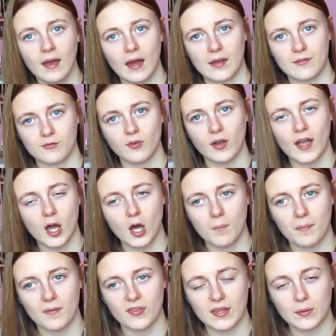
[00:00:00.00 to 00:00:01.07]
and write
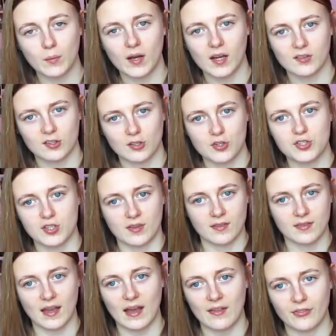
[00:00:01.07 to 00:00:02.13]
up the work
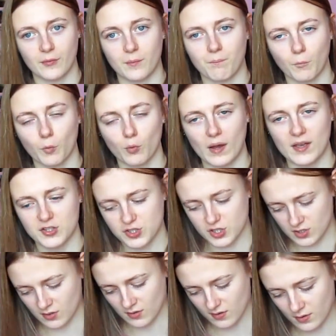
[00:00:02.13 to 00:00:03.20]
solutions and
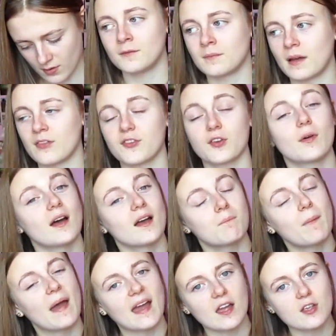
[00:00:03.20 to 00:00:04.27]
questions, and do a
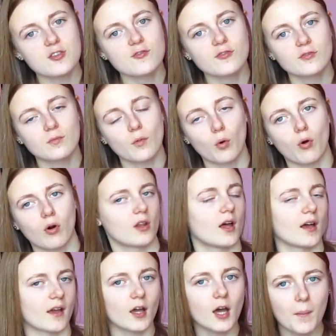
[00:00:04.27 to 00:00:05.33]
page or
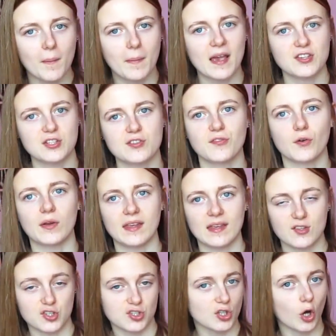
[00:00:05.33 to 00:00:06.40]
like a couple of pages for
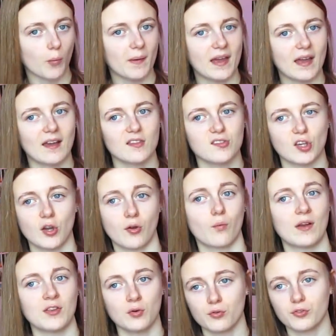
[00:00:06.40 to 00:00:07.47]
each topic. So
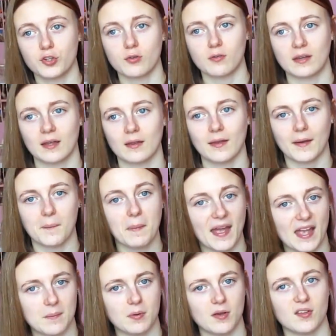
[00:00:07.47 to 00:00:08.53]
when you're doing like
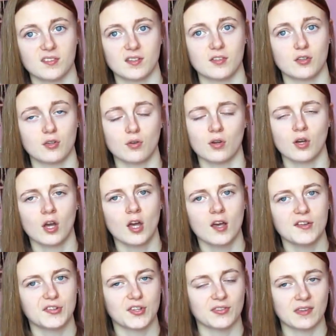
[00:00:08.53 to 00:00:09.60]
papers and you
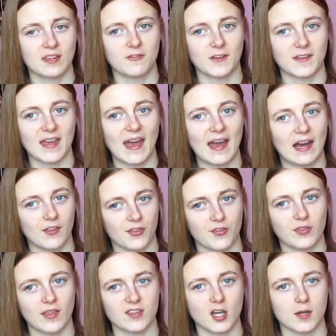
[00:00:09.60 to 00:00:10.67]
suddenly forget how to
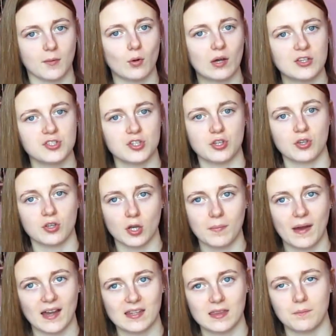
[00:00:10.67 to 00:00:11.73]
do that type of question, you can go
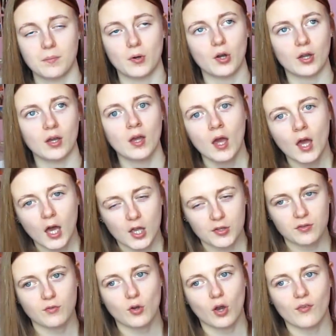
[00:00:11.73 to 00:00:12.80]
back in the book
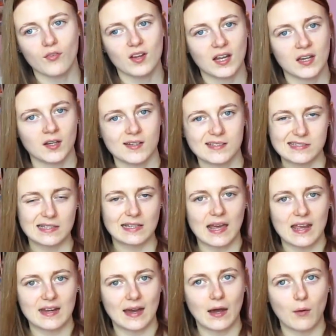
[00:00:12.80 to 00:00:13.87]
and you've got a really nicely
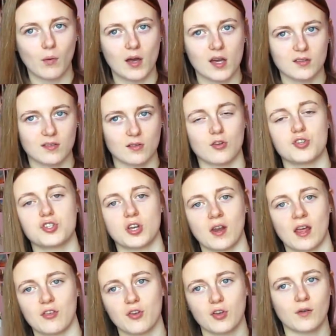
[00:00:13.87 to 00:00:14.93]
laid out work solution
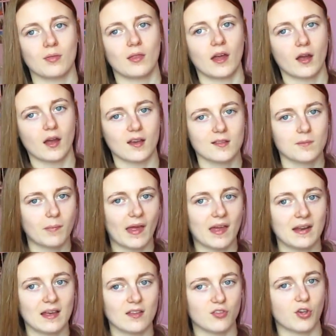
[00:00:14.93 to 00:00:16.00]
and you can like
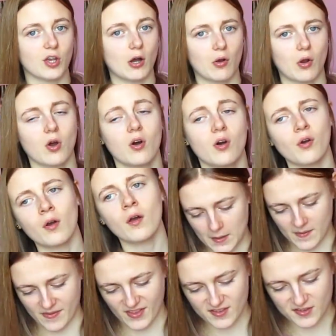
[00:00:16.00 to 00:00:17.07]
explain it as you go along. I
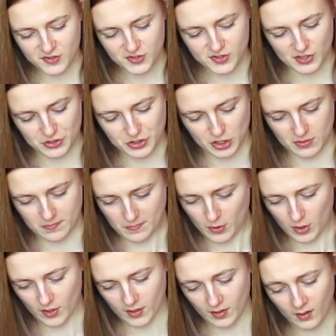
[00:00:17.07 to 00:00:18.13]
mean, this is just such a good
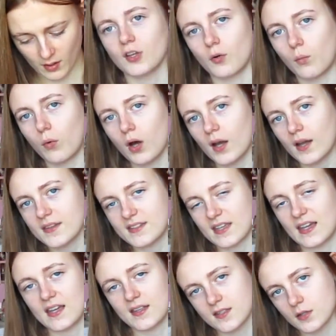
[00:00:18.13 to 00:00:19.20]
book. So what I
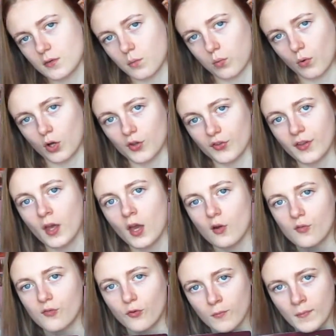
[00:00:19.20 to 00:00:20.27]
did was
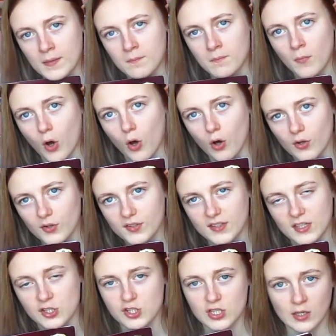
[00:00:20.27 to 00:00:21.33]
for my mocks
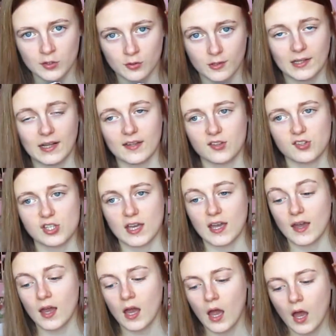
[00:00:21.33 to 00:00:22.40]
in January last
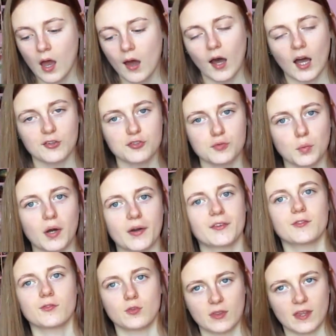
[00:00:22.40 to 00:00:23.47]
year, I just worked
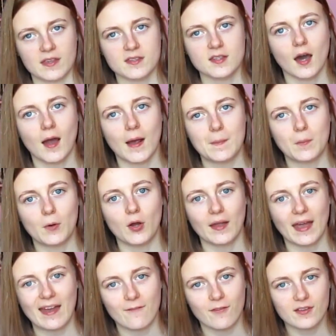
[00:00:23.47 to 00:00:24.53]
through the entire book,
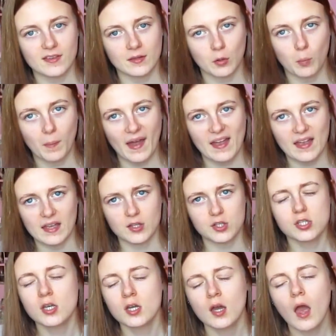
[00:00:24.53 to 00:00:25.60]
every single
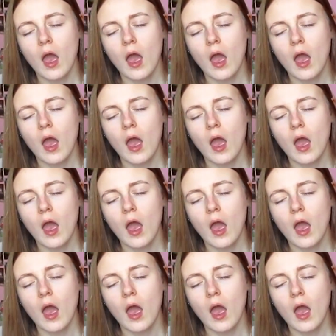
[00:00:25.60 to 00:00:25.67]
page,